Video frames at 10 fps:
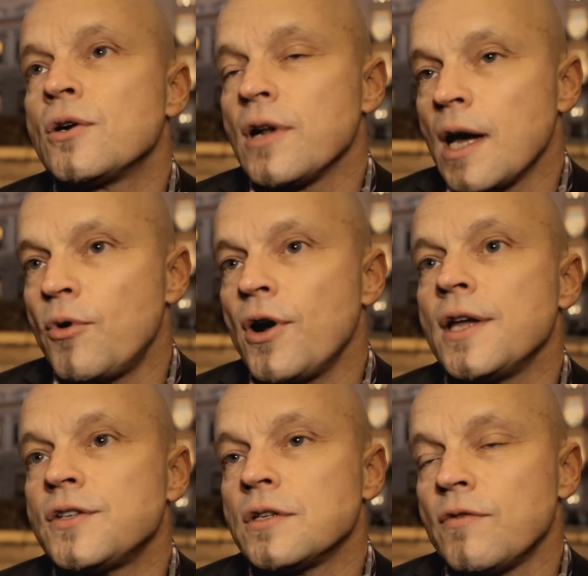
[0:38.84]

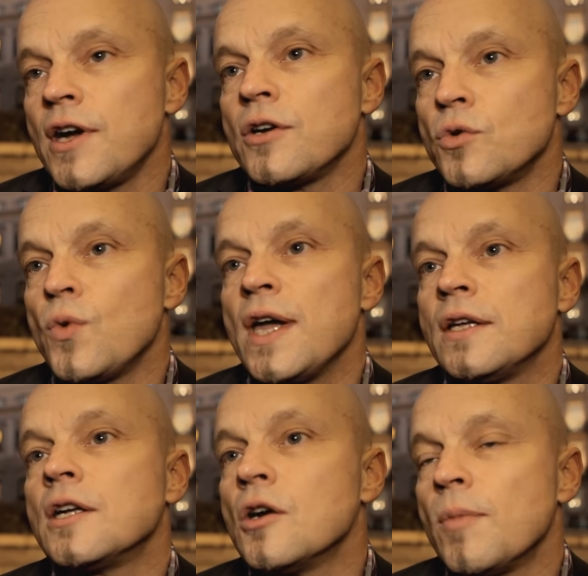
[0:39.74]
collaborate in a very good way in
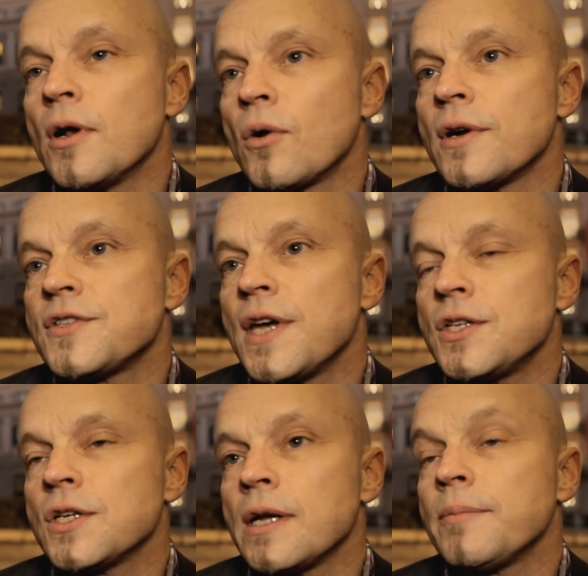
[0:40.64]
the global
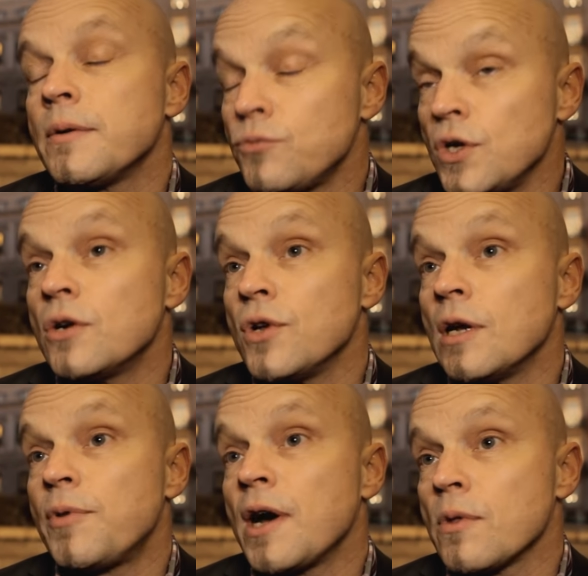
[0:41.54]
organization, and I'm really, really
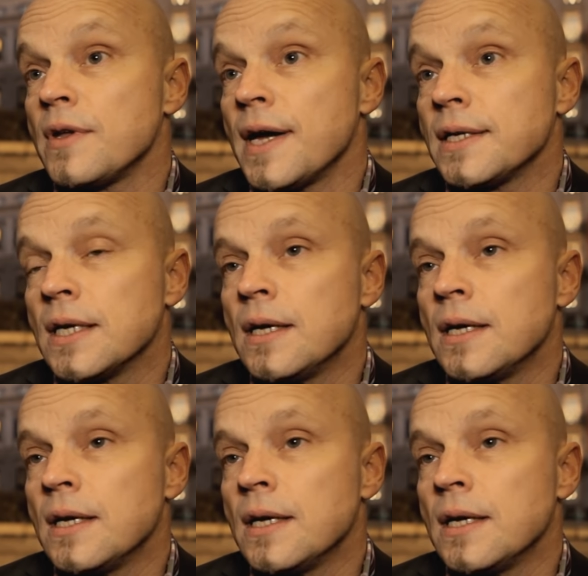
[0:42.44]
proud of that.